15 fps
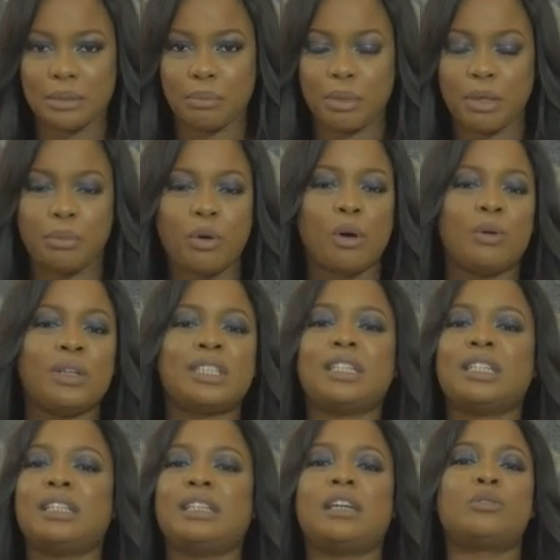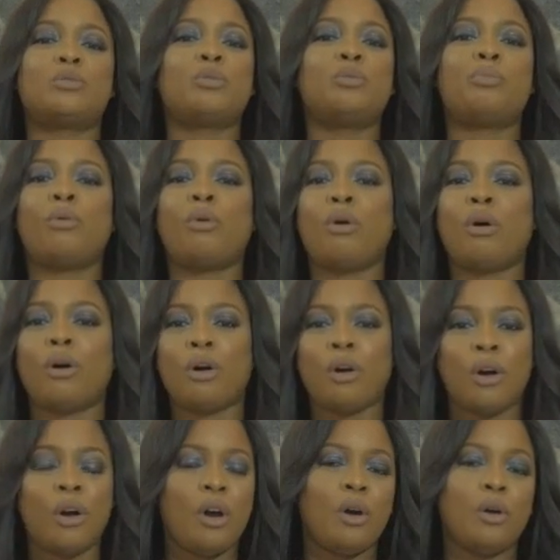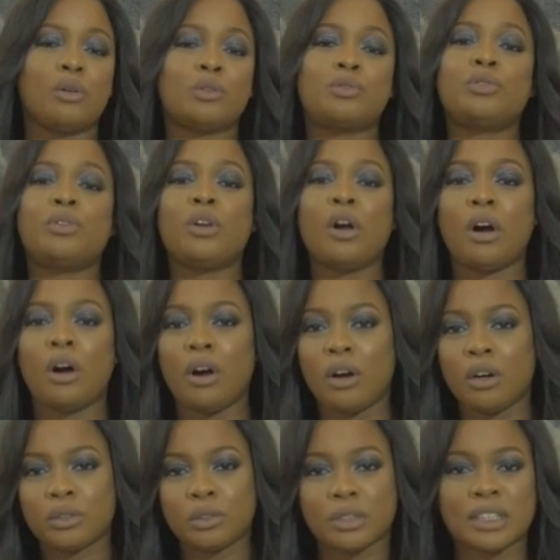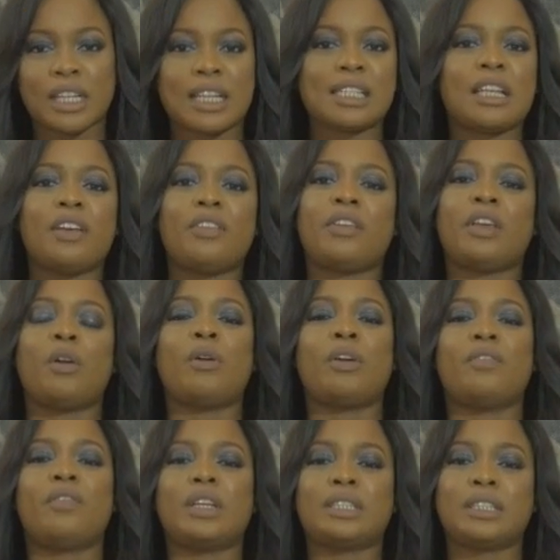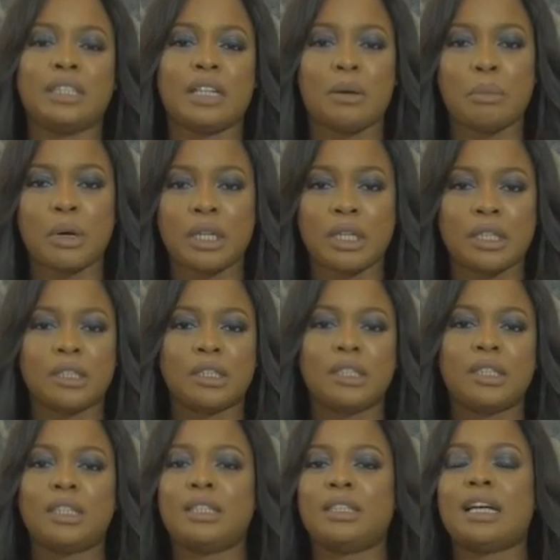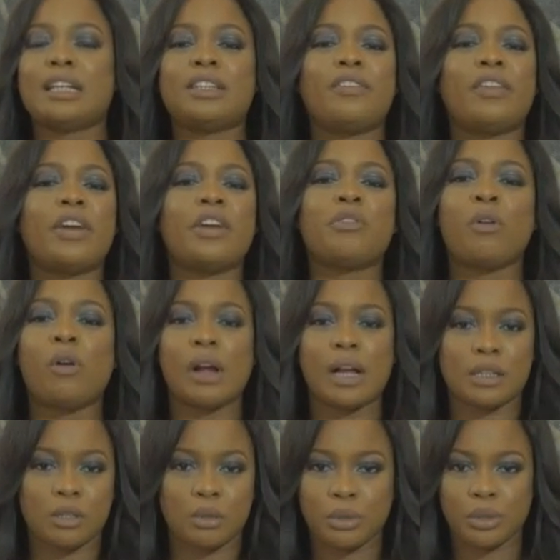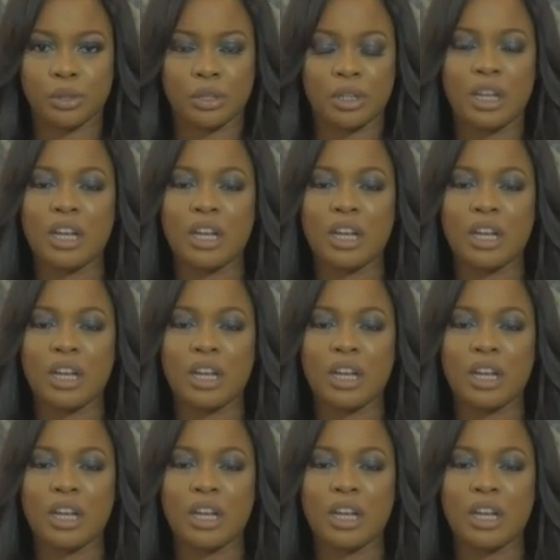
People always think they're too poor or too young to start saving or investing their money. That's a very wrong assumption.